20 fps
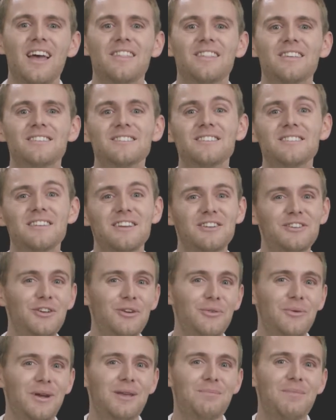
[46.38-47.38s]
This is a
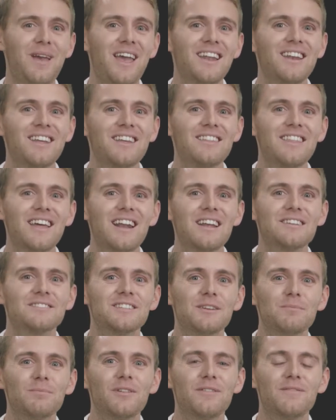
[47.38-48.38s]
2-week painting that I've
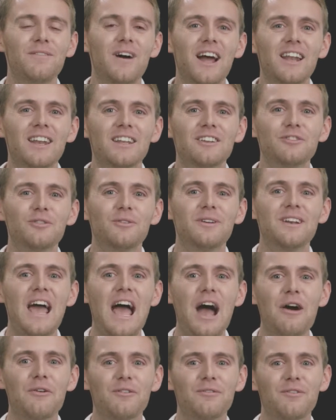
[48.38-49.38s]
simplified into an
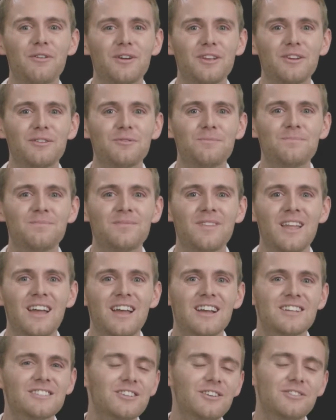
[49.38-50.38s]
hour for you.
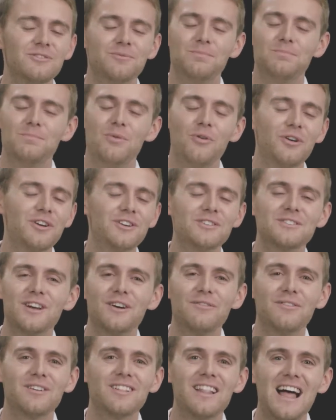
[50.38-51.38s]
So pour
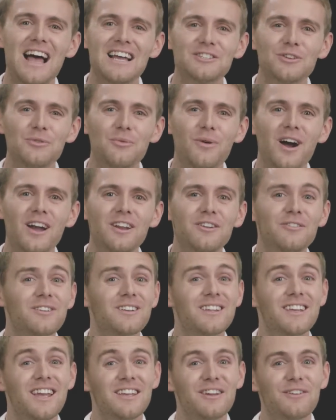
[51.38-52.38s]
yourself a glass of wine or
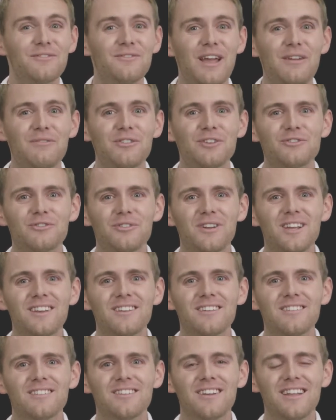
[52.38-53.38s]
get your favorite
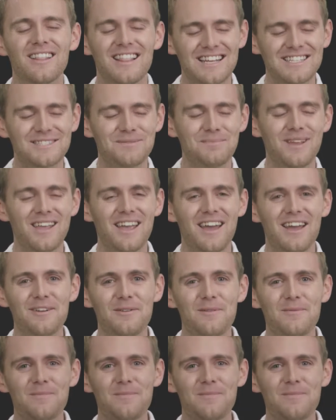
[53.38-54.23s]
drink, and let's begin.